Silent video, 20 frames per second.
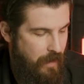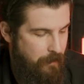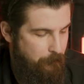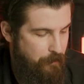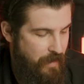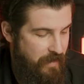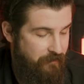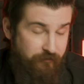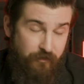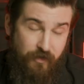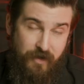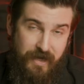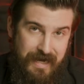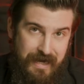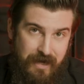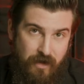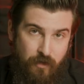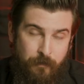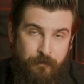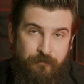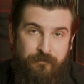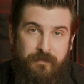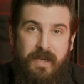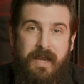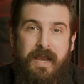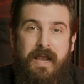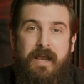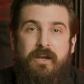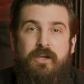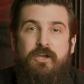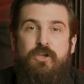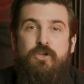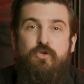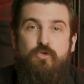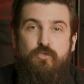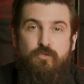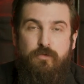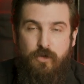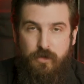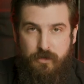But for now, how do
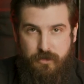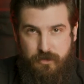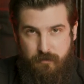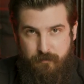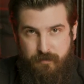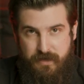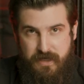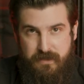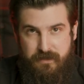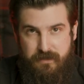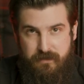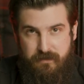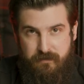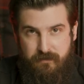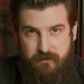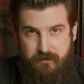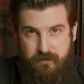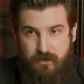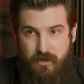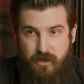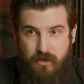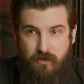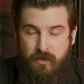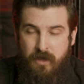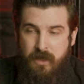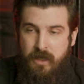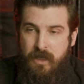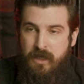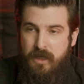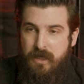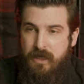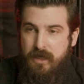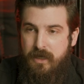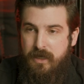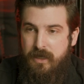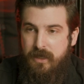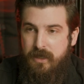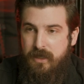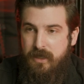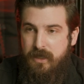you look your best? As
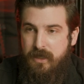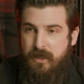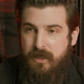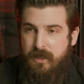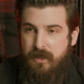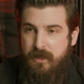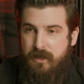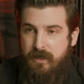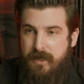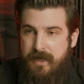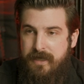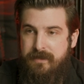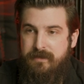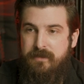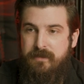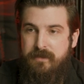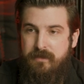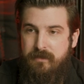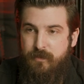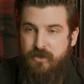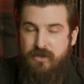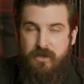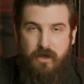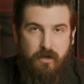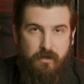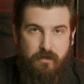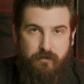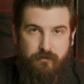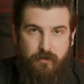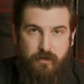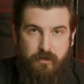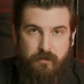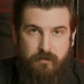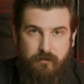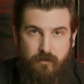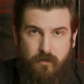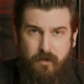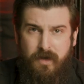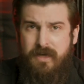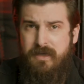a
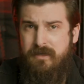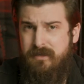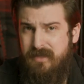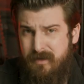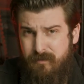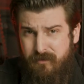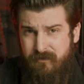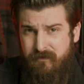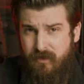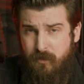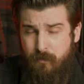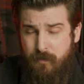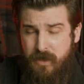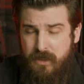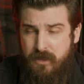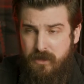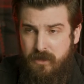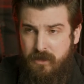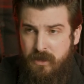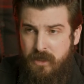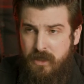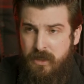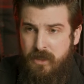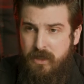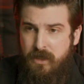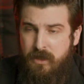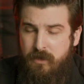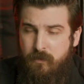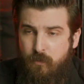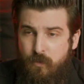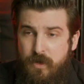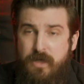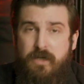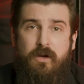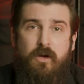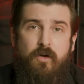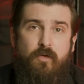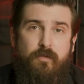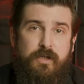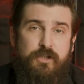cinematographer or any type of filmmaker, we
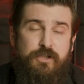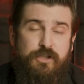know that